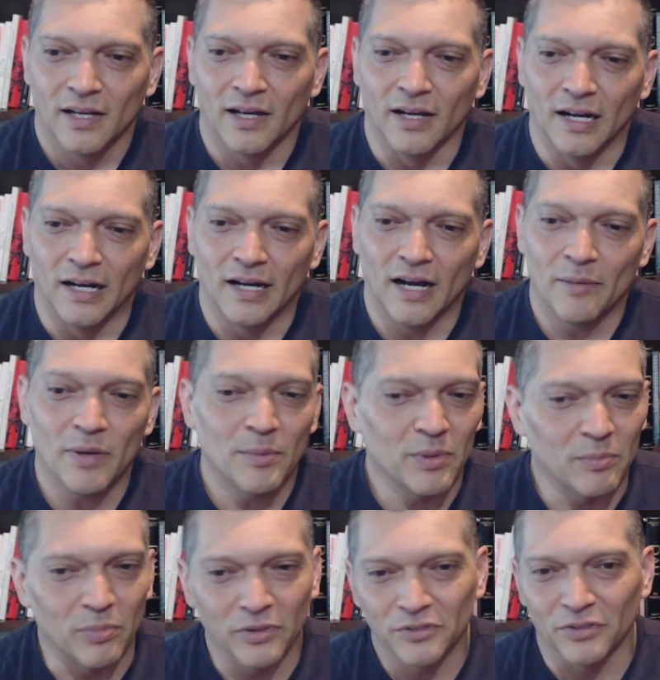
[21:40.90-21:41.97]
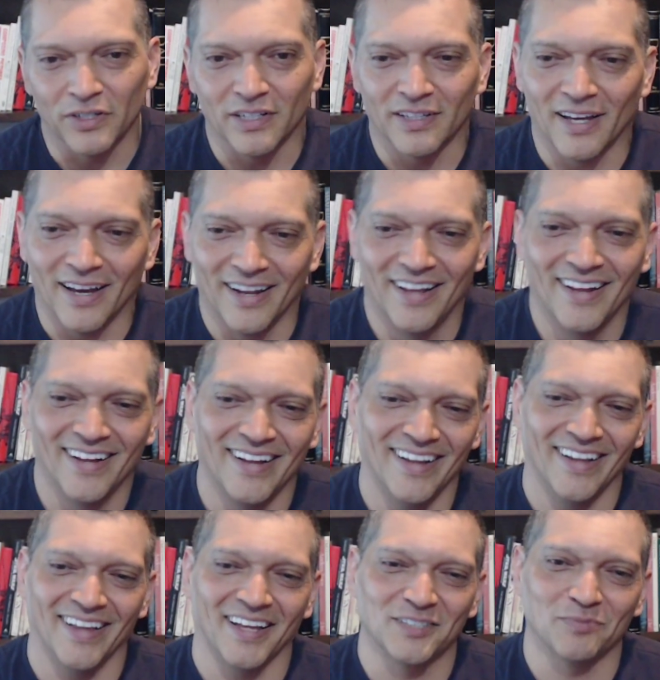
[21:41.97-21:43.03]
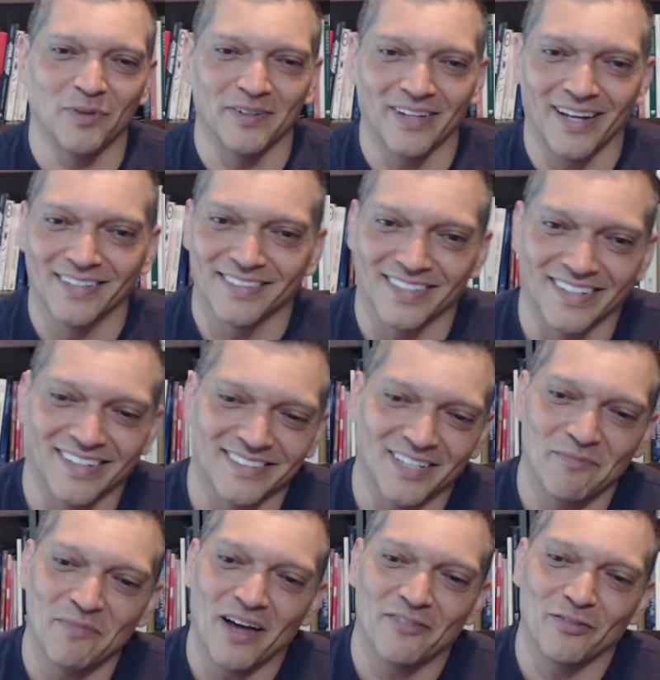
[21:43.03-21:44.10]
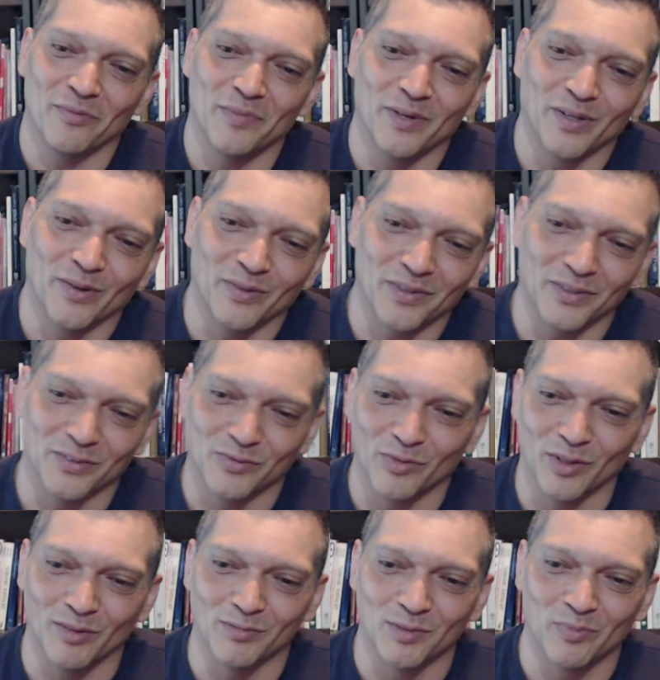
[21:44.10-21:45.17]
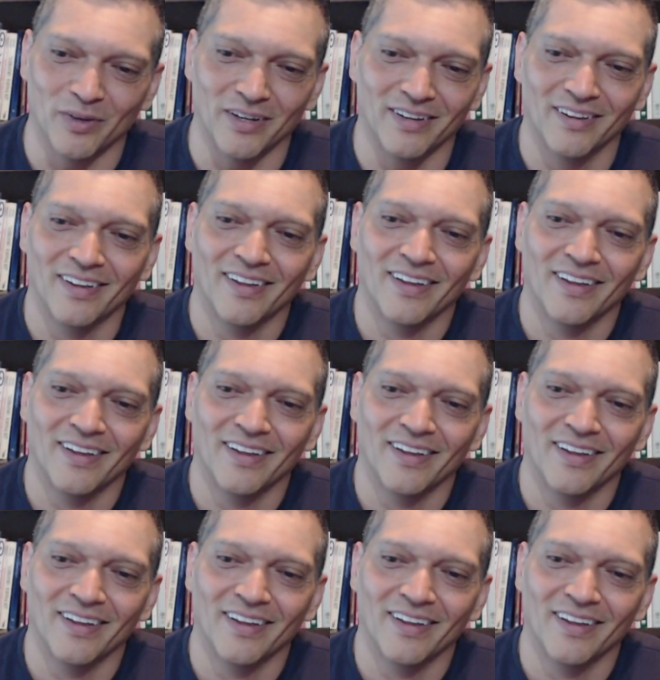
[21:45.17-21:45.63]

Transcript: I might be butchering that explanation because I'm not familiar with those films, but